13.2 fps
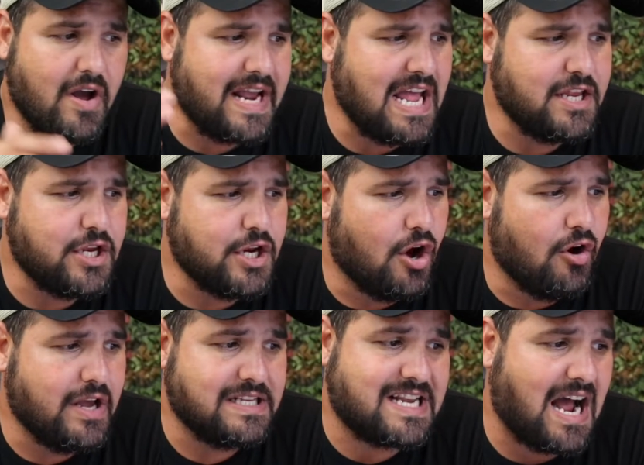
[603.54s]
again, you
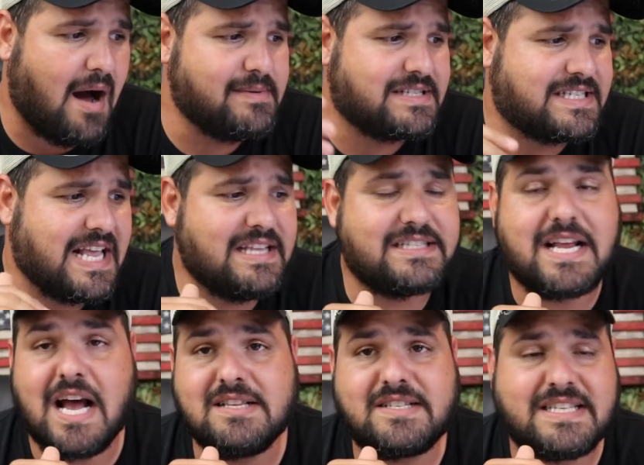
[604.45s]
know, his common sense
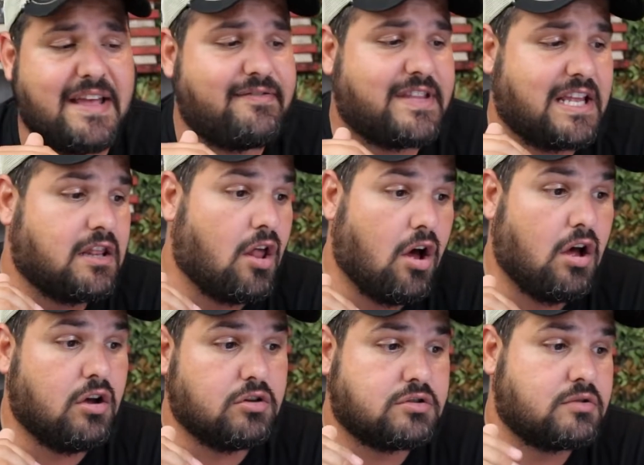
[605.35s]
gun safety
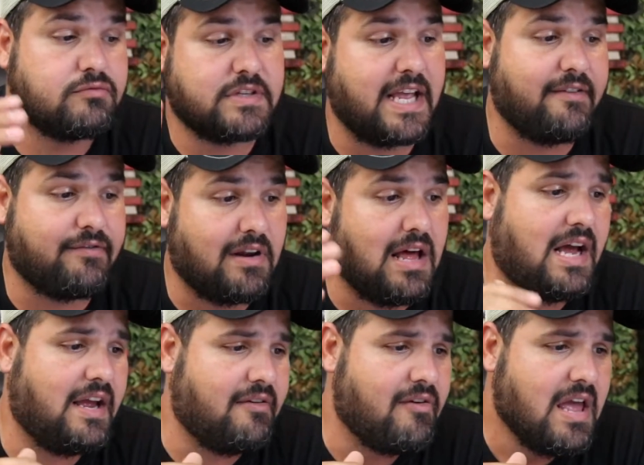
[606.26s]
laws save
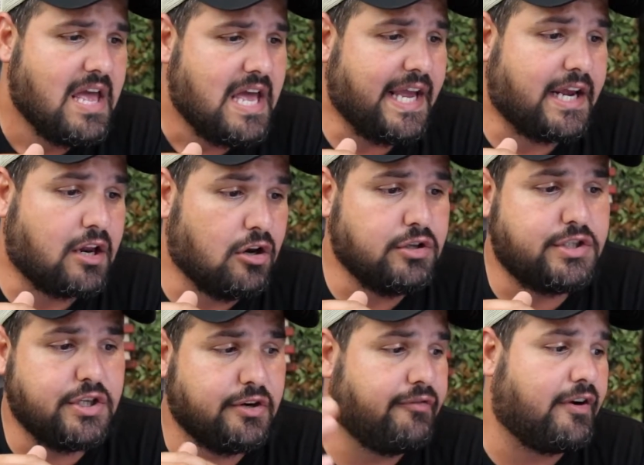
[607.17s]
life,
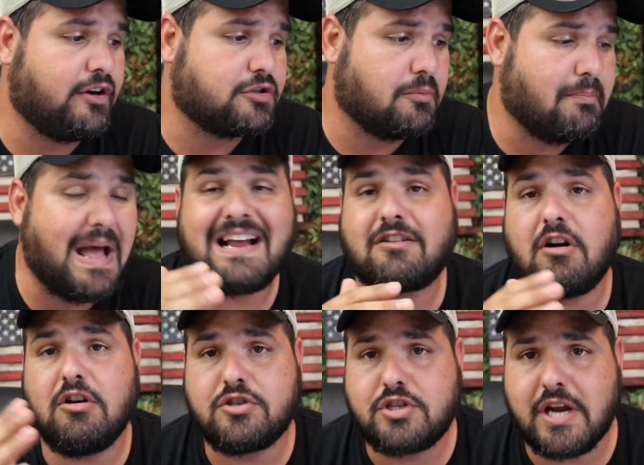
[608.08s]
includes universal
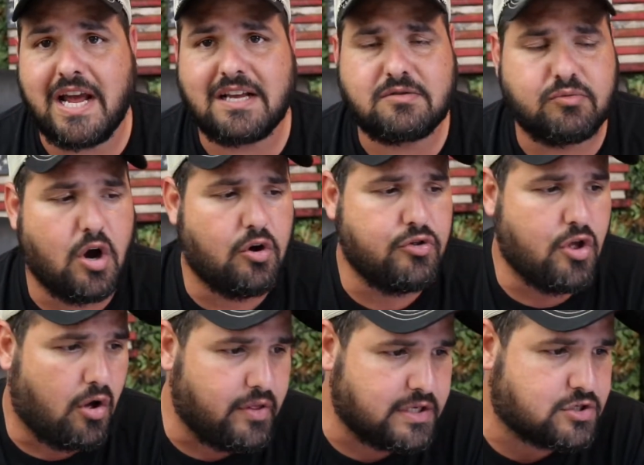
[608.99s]
background checks. We all
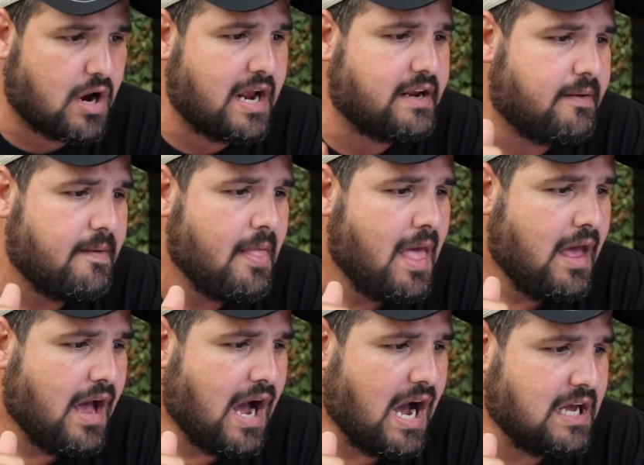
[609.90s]
know they're trying
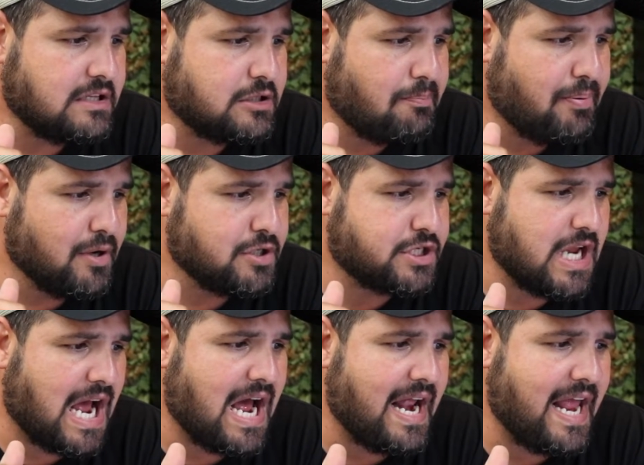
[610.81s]
to push
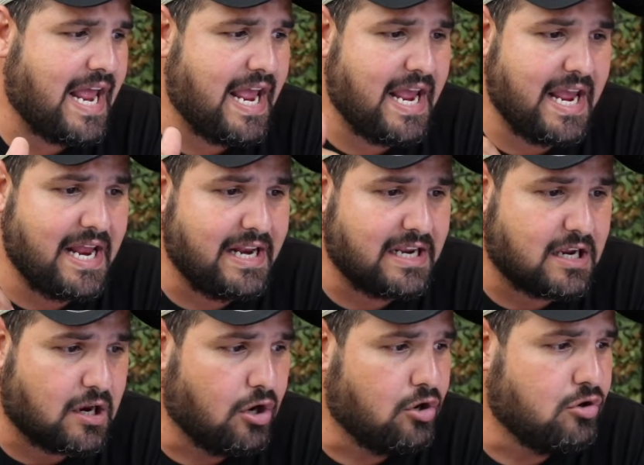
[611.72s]
that. It
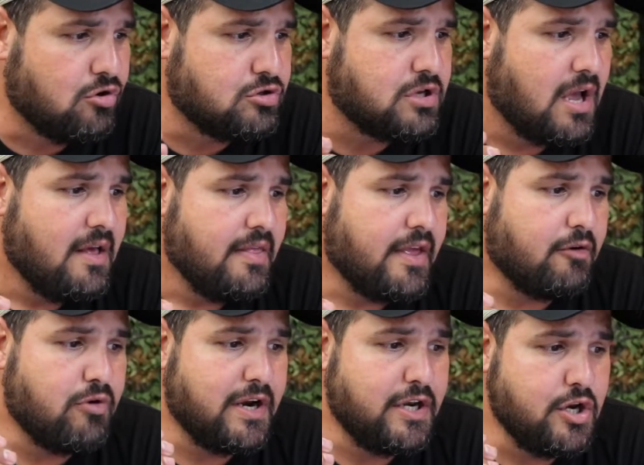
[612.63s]
includes
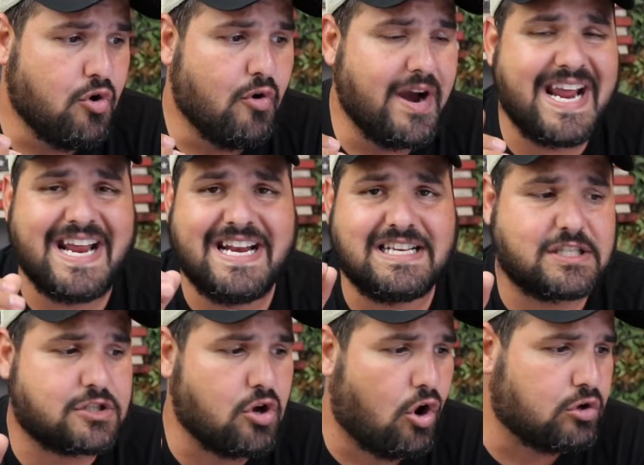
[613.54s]
renewing an
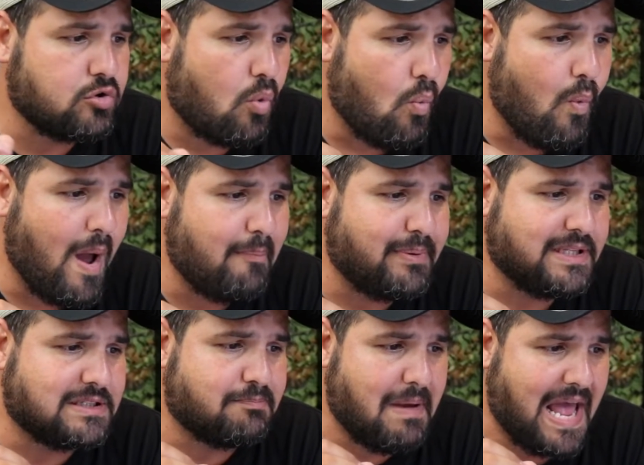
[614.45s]
assault
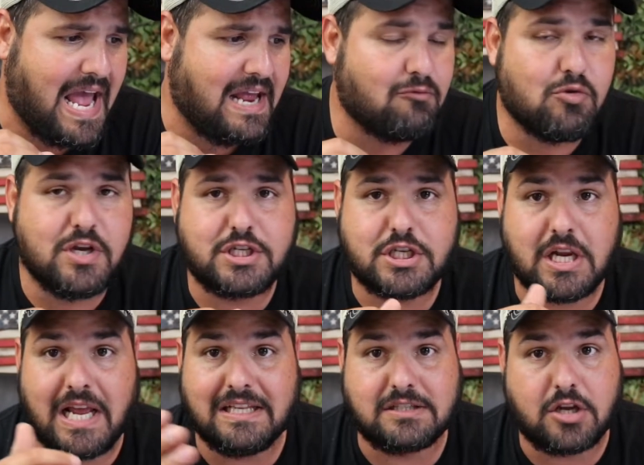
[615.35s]
weapons ban,
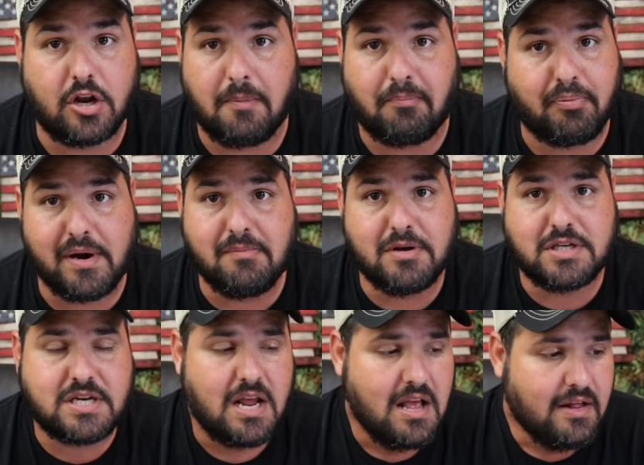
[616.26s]
which is going to pretty
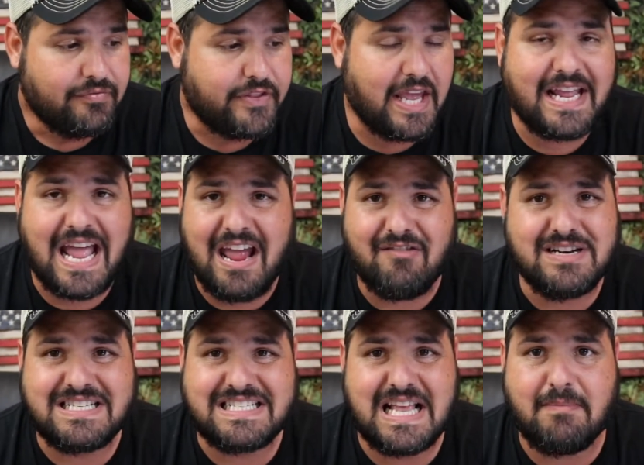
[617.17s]
much take
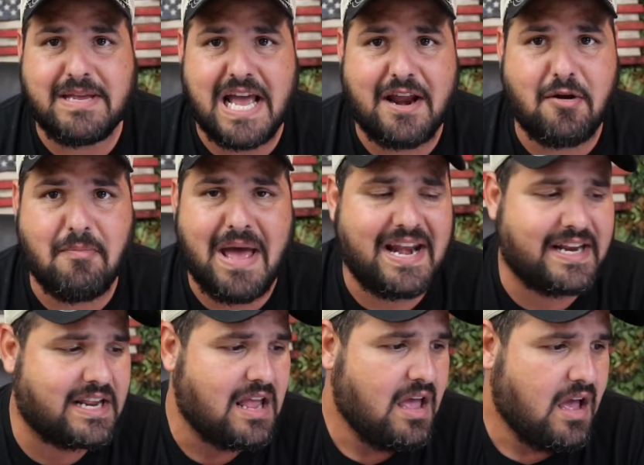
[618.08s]
every
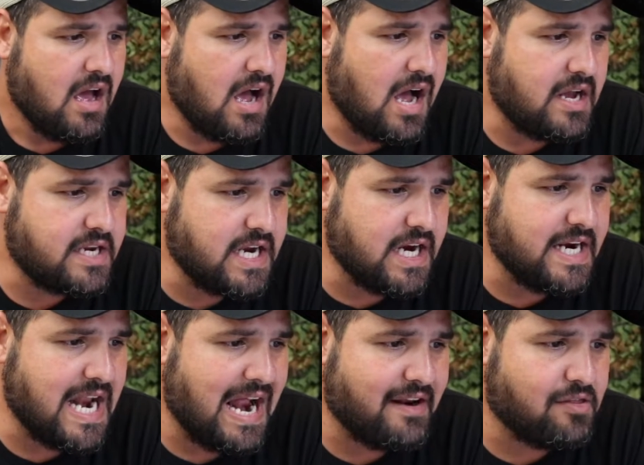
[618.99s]
semi-automatic
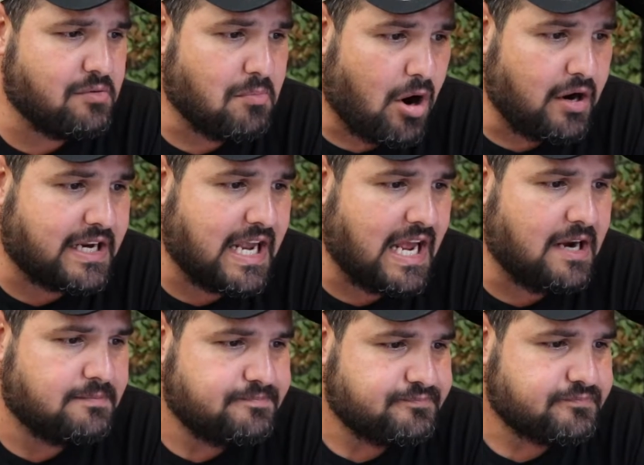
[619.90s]
gun out of the
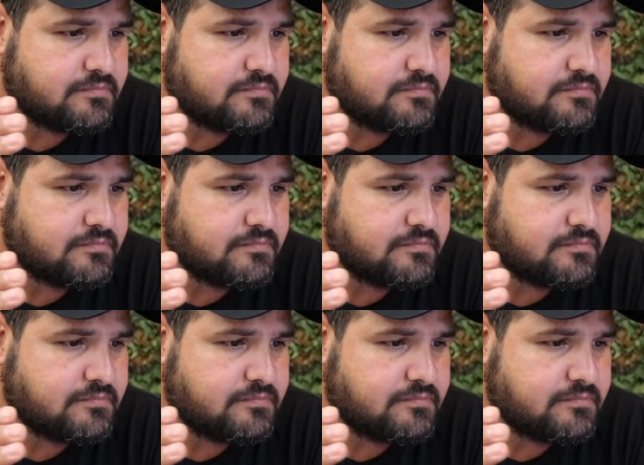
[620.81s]
market.